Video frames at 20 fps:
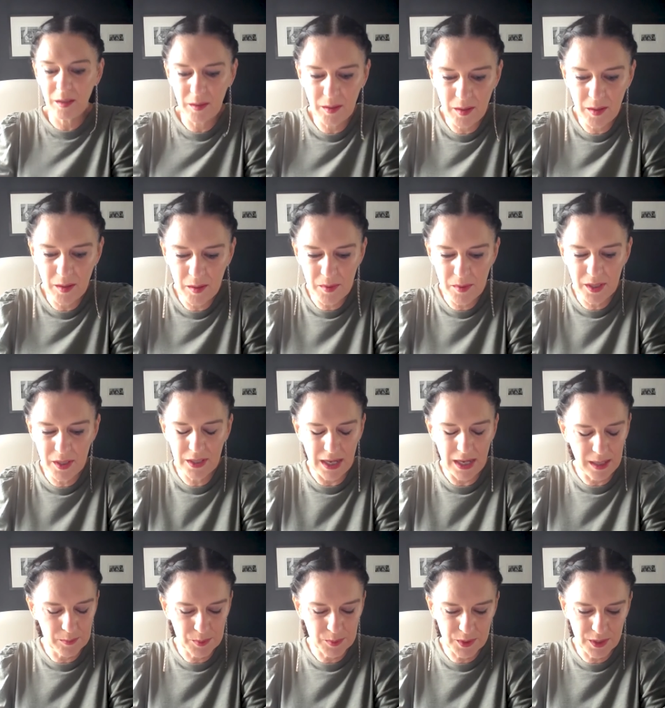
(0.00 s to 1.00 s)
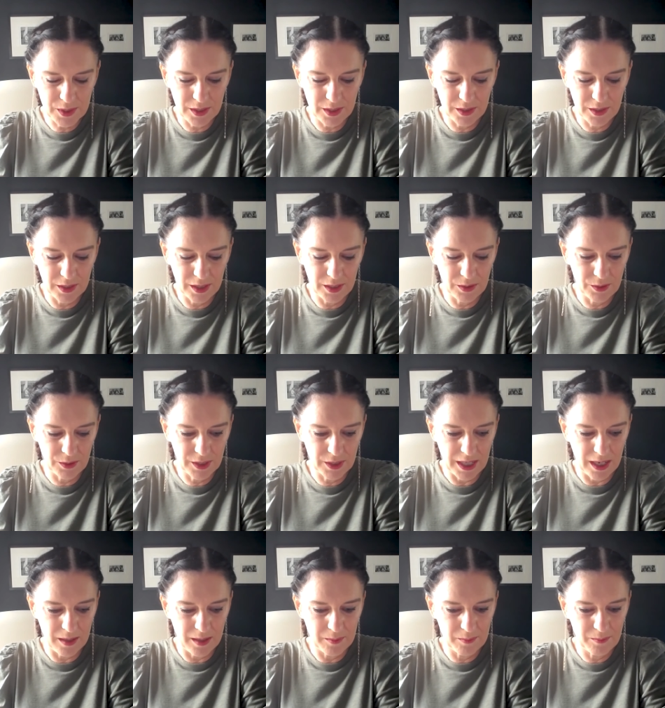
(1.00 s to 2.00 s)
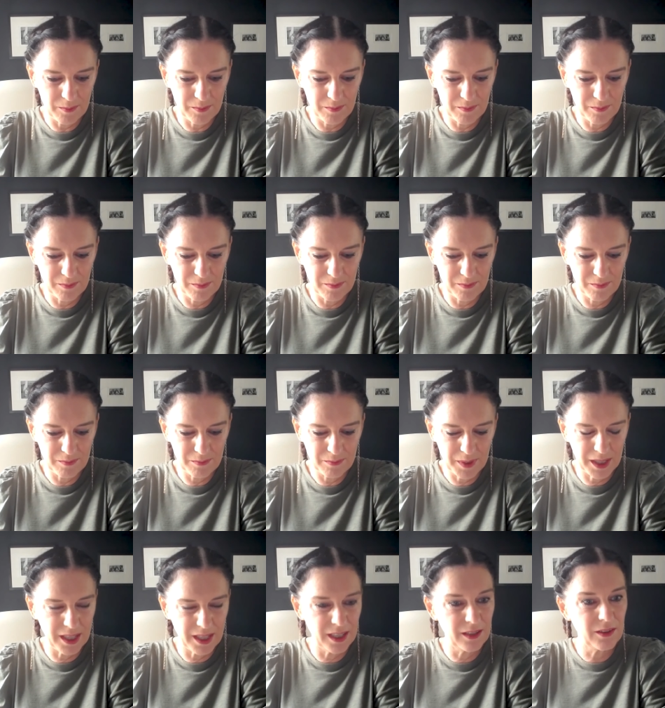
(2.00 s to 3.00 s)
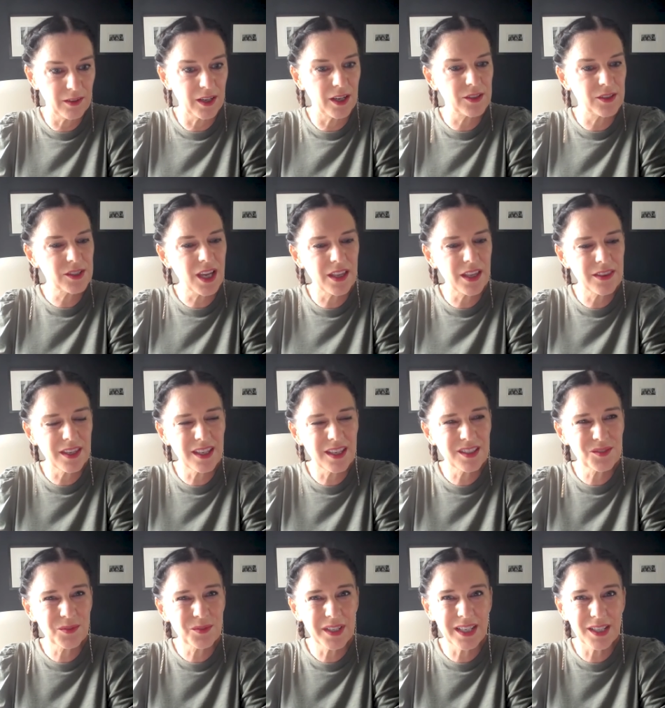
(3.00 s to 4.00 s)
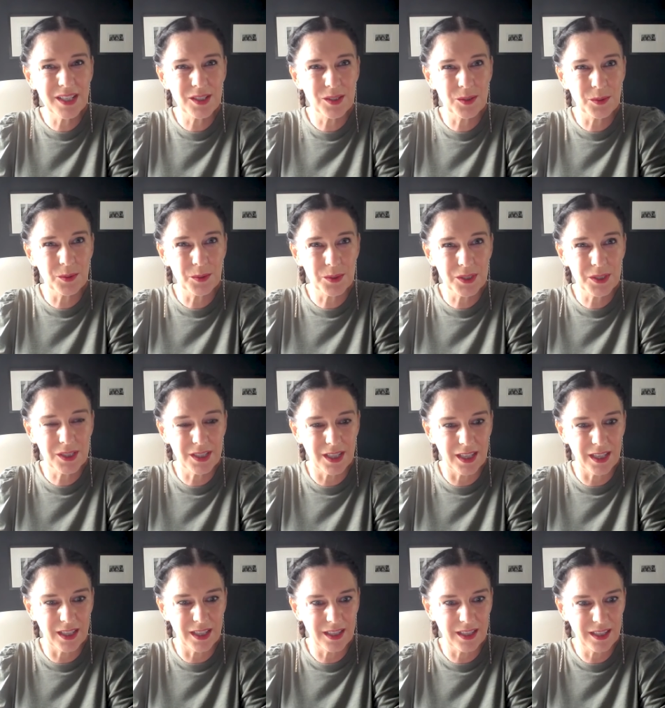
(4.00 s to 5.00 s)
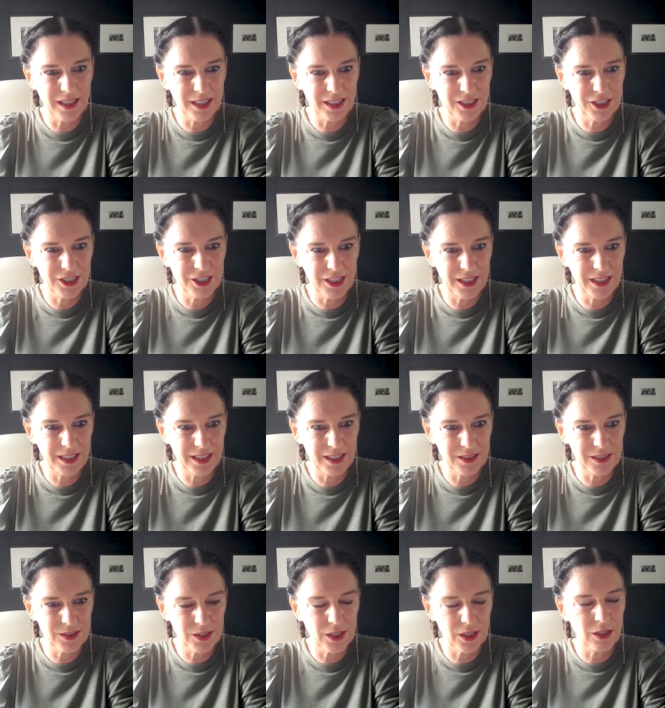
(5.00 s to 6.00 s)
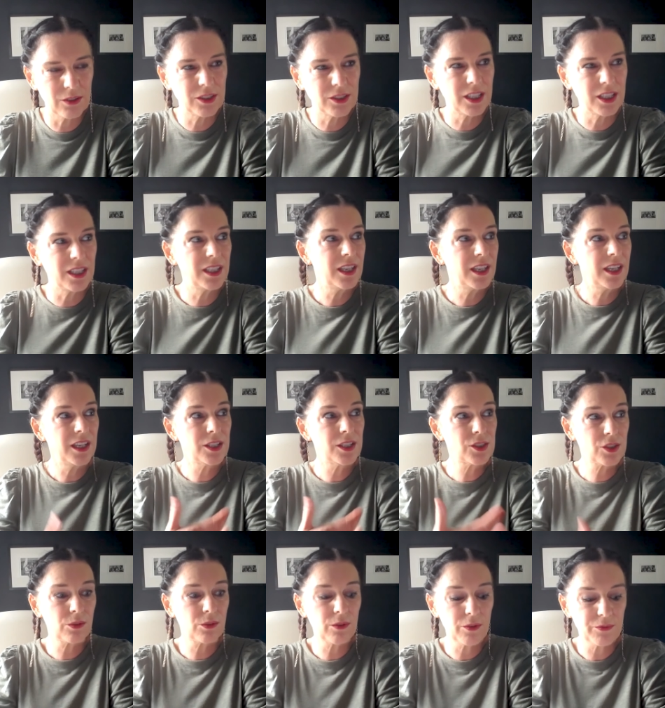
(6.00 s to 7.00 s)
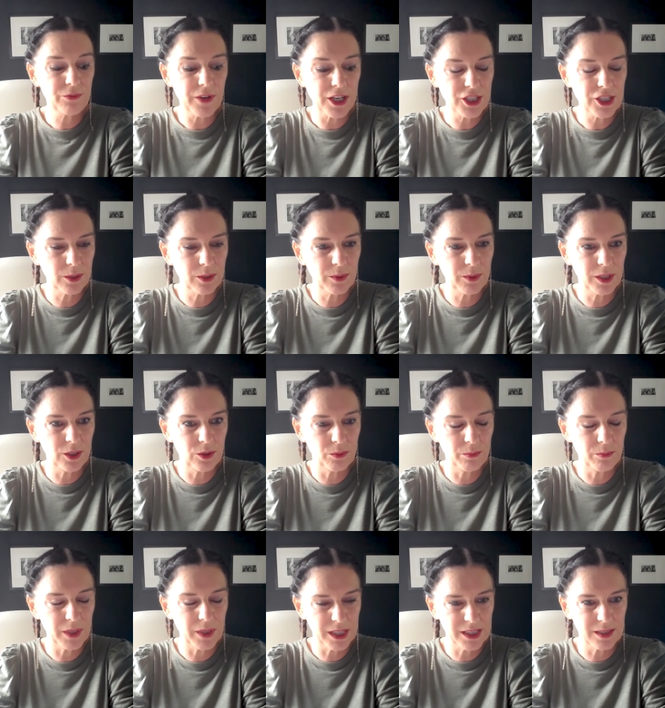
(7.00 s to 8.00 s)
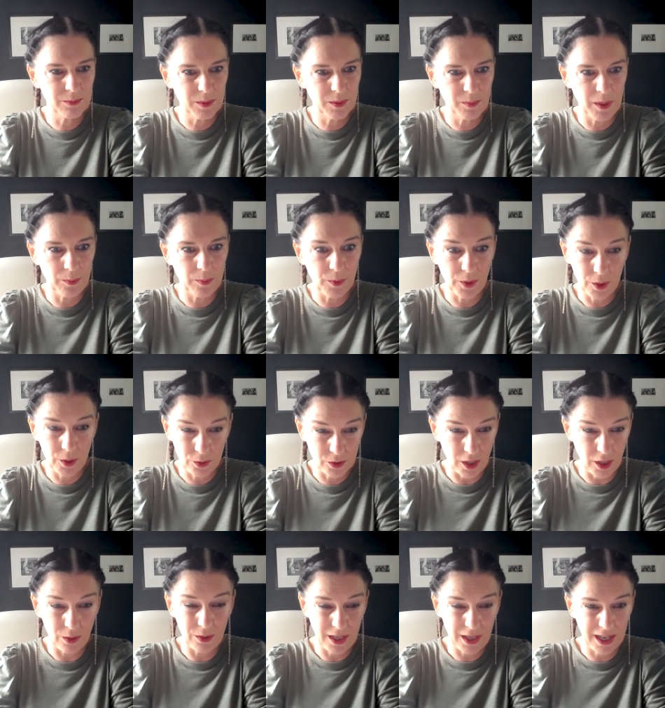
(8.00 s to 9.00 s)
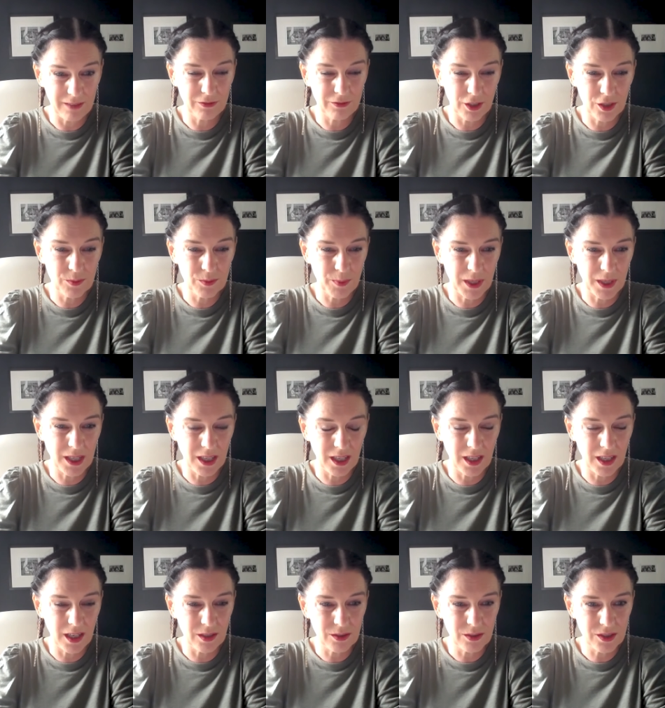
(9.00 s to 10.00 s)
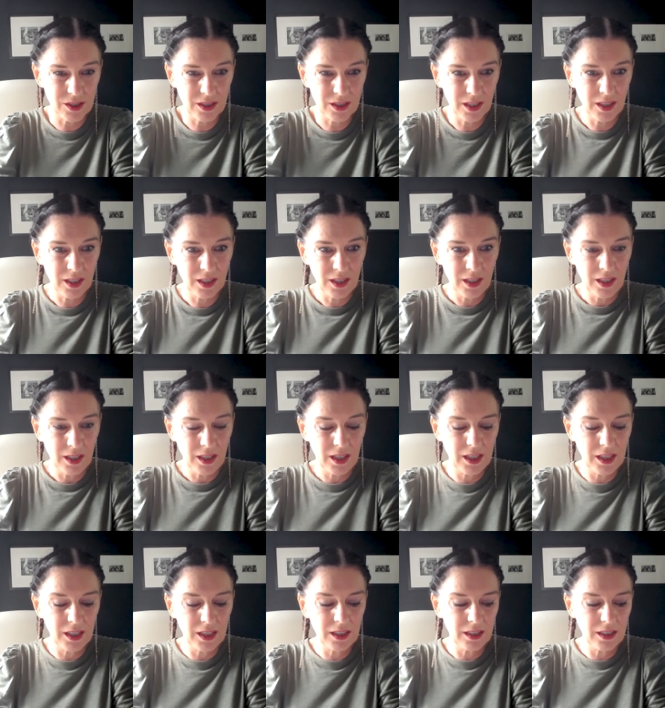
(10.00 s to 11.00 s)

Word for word: I mean, absolutely, you get big egos. I think it's really exhausting, actually, insecurity. It's so refreshing when you're mixing with people who don't have those big egos. And